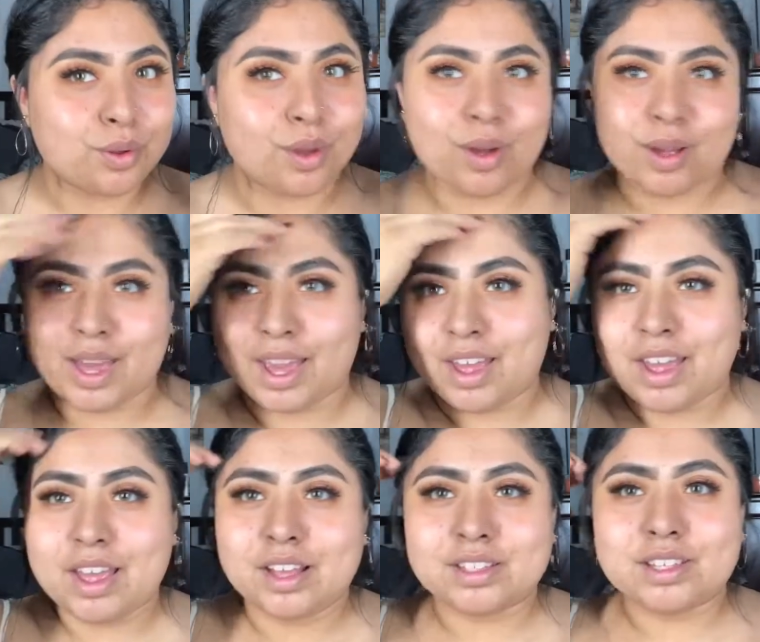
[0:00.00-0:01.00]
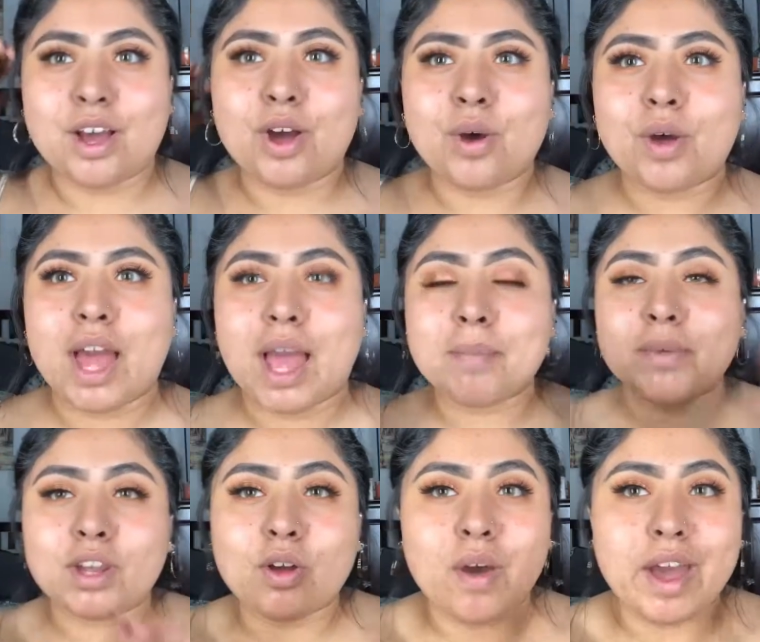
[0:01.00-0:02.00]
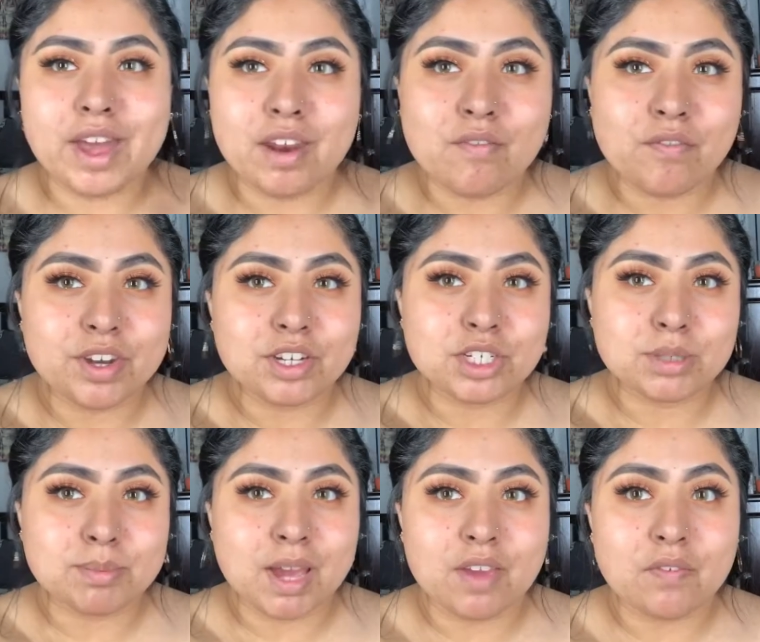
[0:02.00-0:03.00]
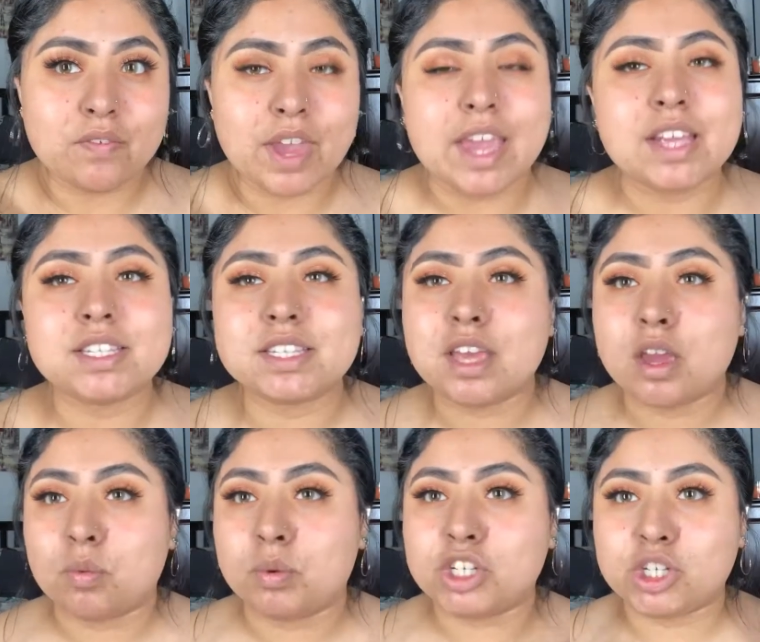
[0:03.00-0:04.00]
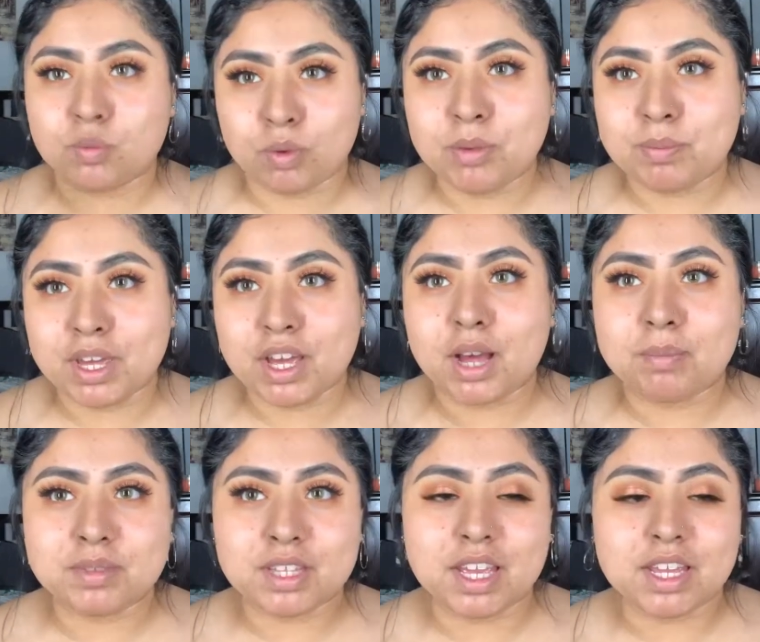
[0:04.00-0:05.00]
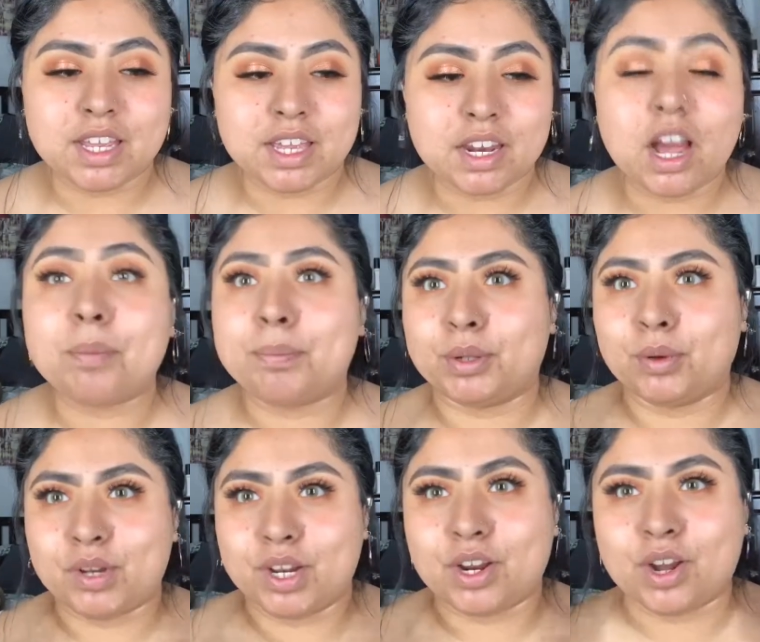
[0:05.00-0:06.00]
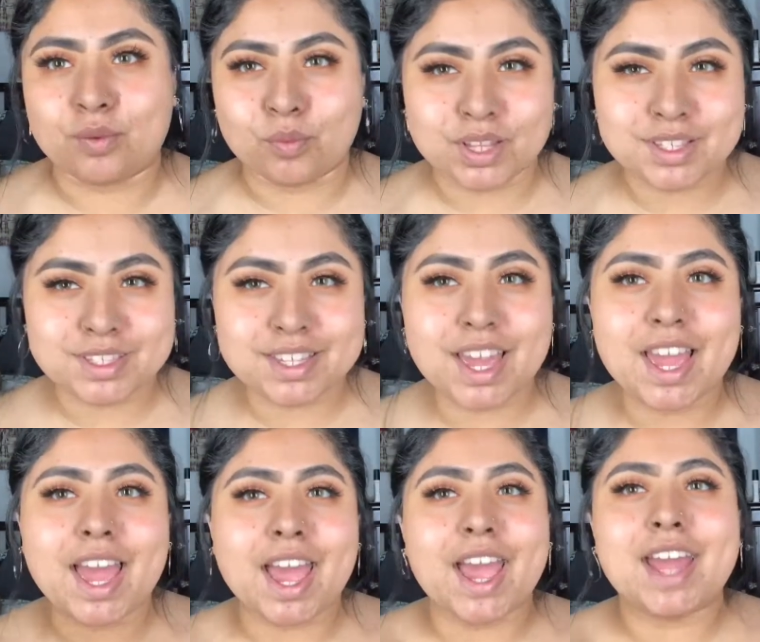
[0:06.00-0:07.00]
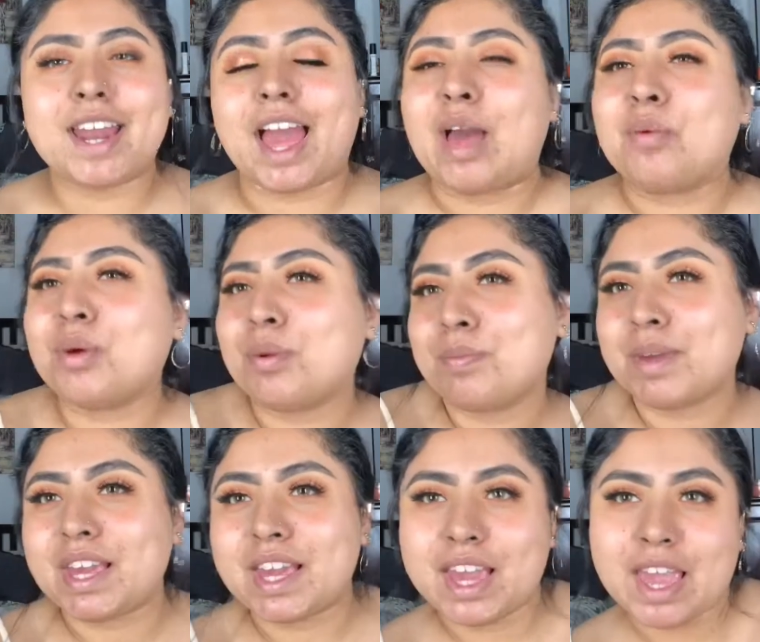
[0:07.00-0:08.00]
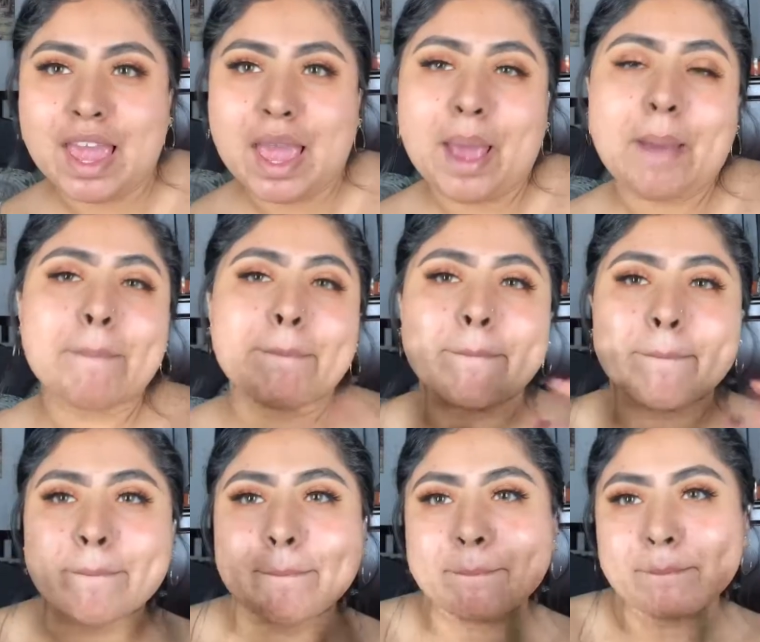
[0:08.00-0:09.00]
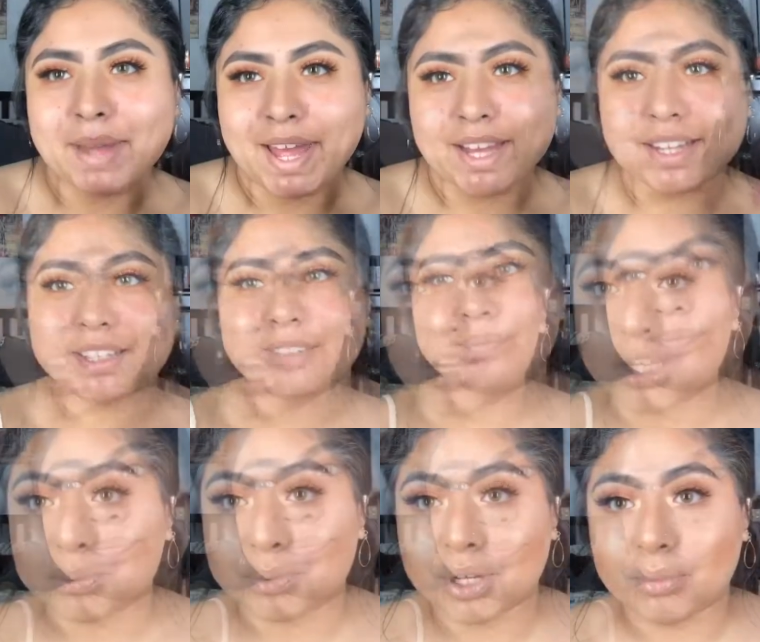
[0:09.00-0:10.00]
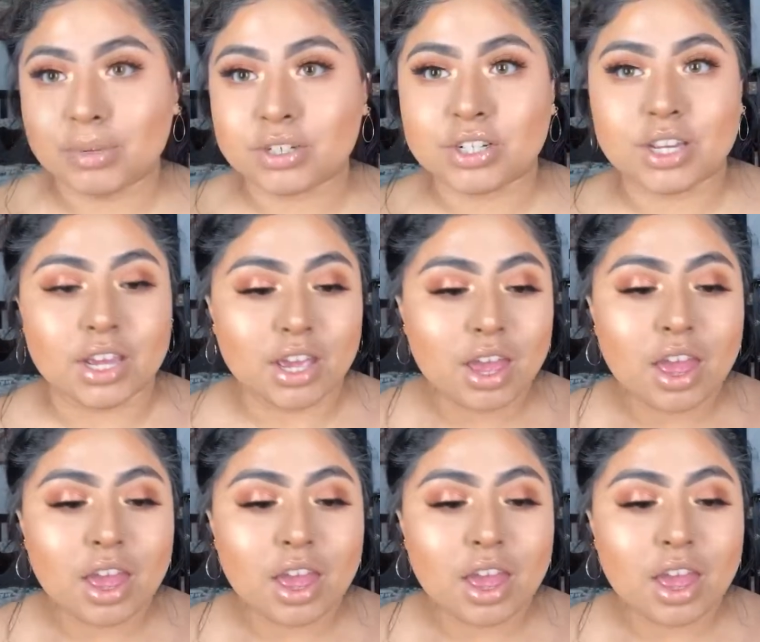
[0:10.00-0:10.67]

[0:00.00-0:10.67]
Okay, so I'm gonna go ahead and finish my face, which will be uploaded on Wednesday, and I will be back. And that's pretty much it.